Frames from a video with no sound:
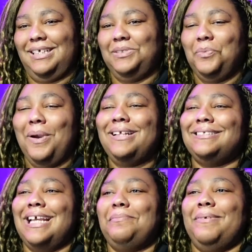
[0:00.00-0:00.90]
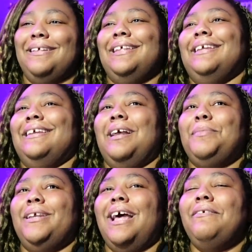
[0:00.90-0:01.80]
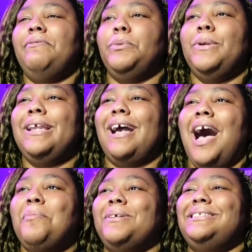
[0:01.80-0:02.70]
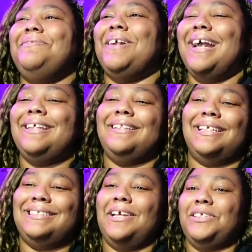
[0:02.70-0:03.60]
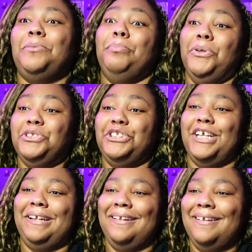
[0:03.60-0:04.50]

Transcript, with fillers: That's when has that been a thing? I mean, I don't even read comics, and even I think that sounds like bullshit.